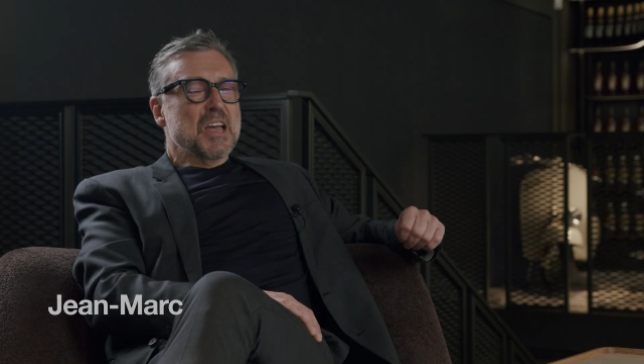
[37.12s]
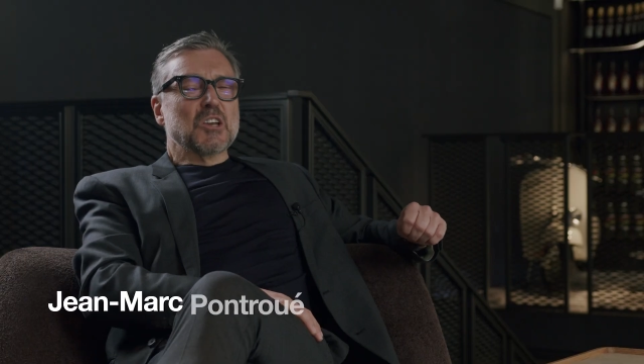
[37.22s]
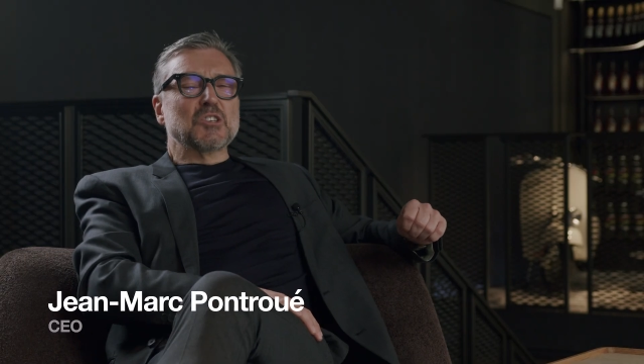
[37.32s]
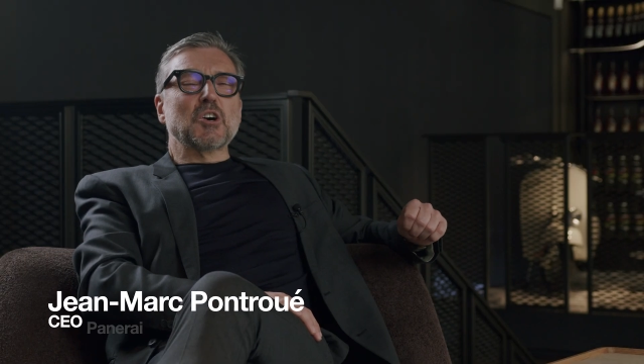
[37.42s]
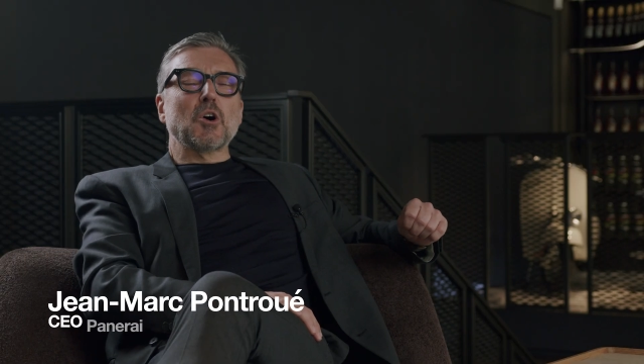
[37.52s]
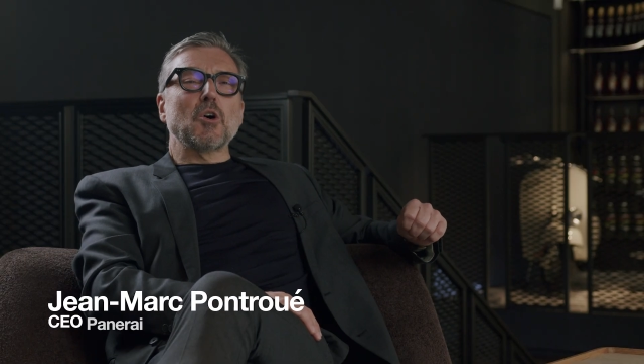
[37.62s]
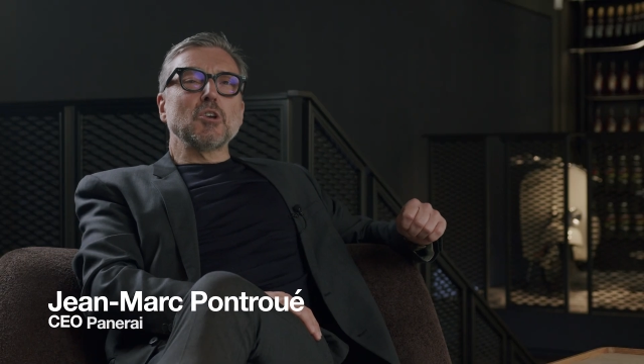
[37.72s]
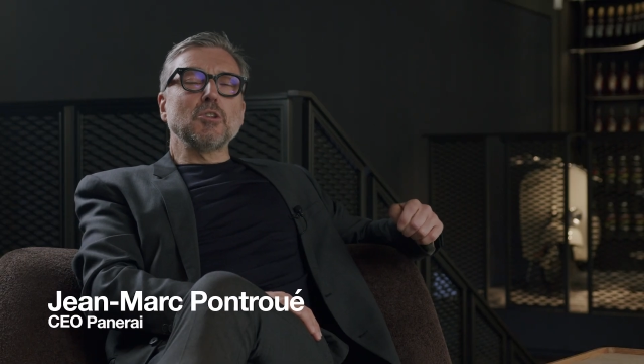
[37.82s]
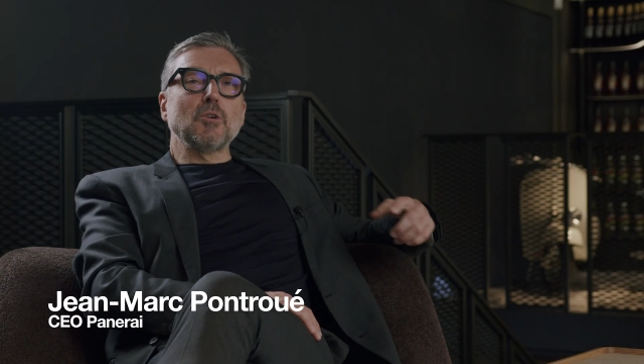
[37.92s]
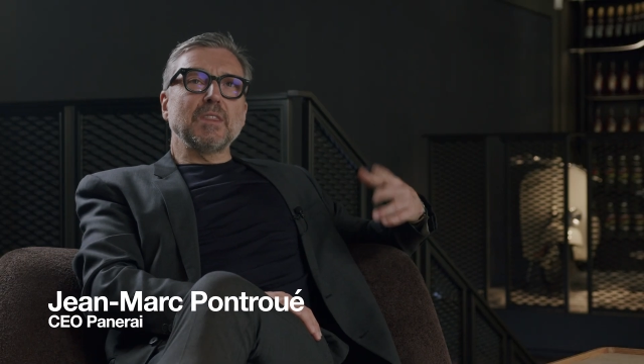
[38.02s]
So,
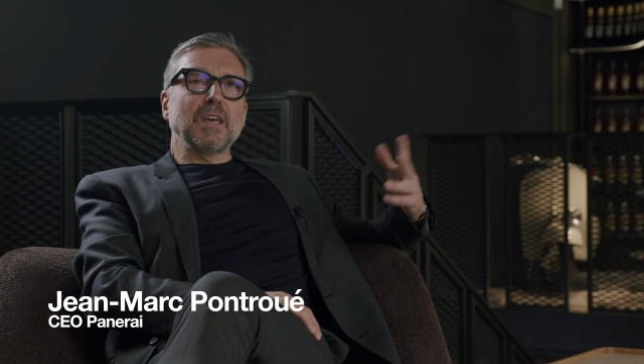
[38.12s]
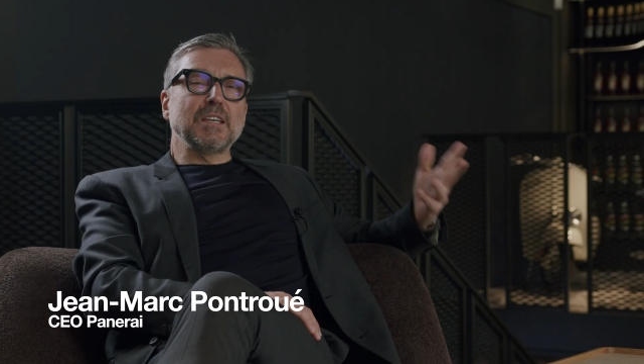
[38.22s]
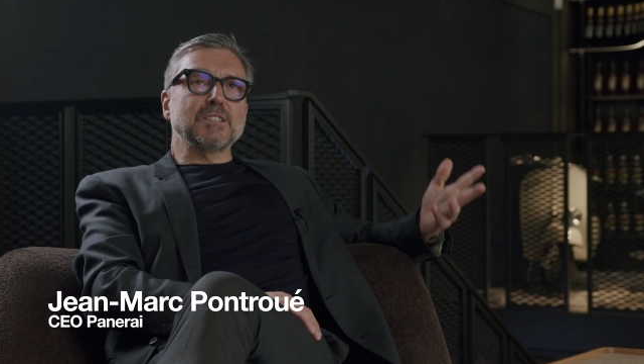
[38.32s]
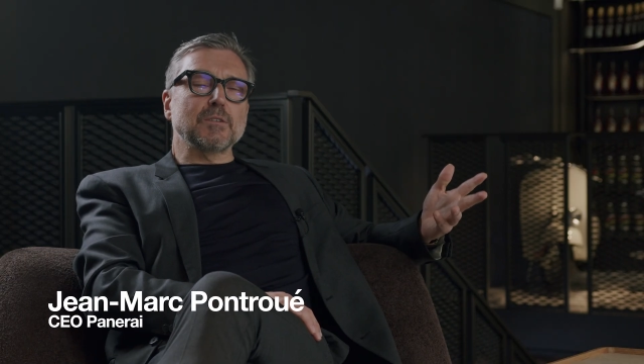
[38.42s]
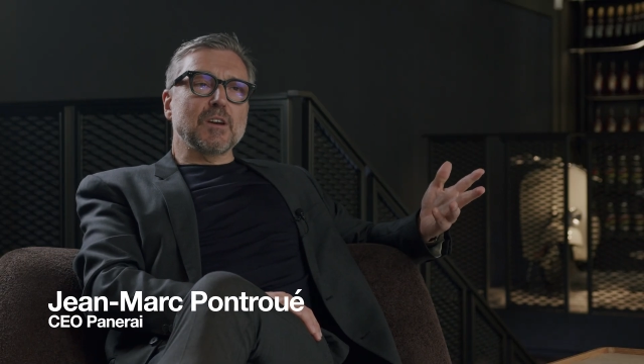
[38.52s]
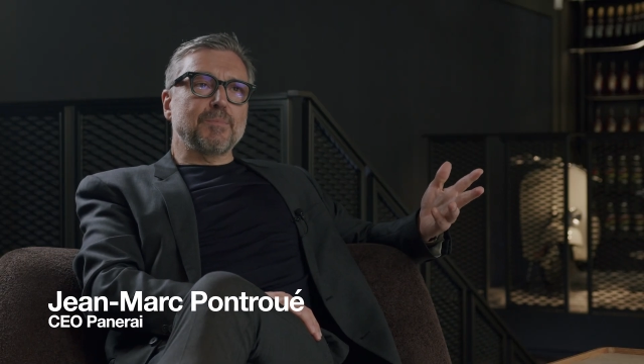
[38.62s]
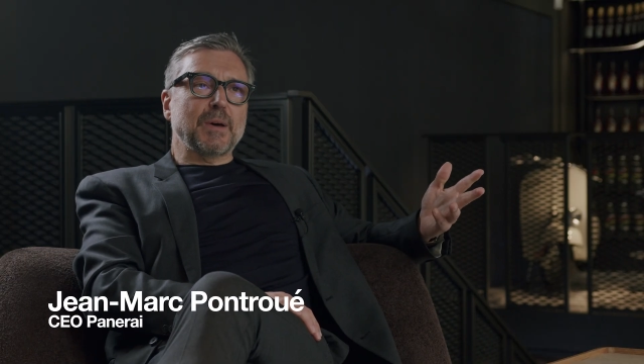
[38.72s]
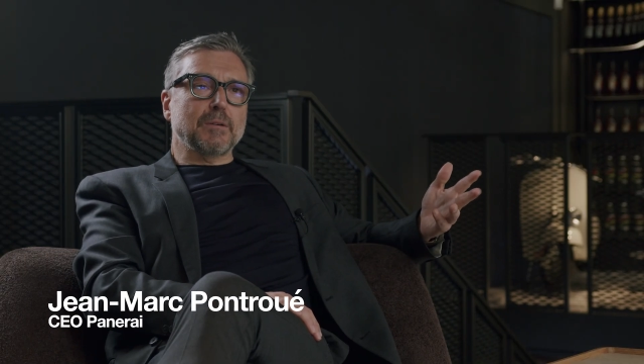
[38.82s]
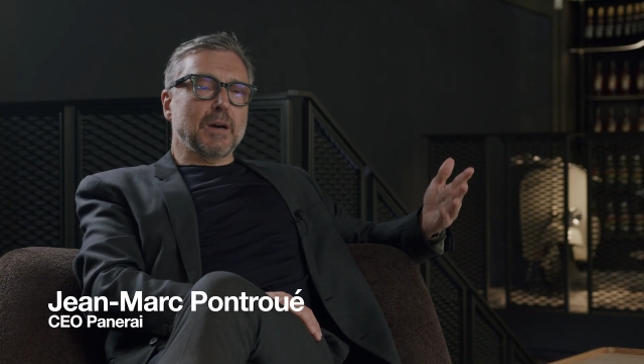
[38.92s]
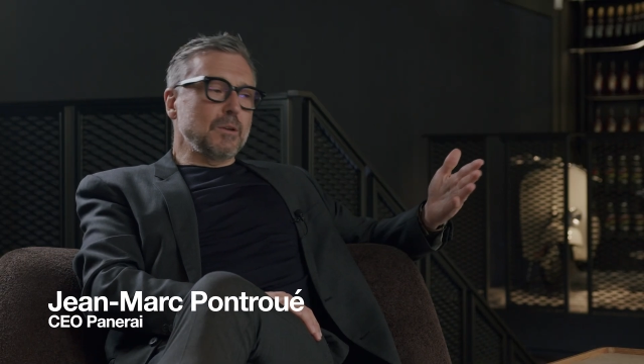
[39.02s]
in the history of
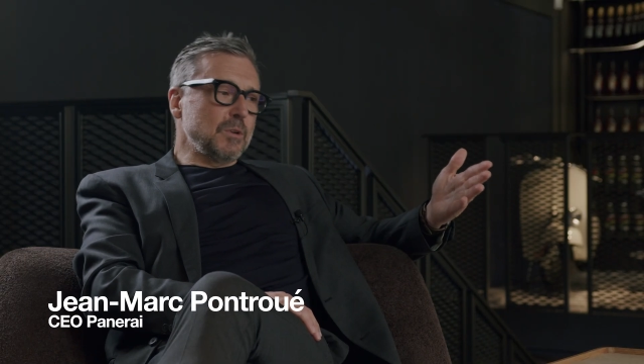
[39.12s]
Panerai,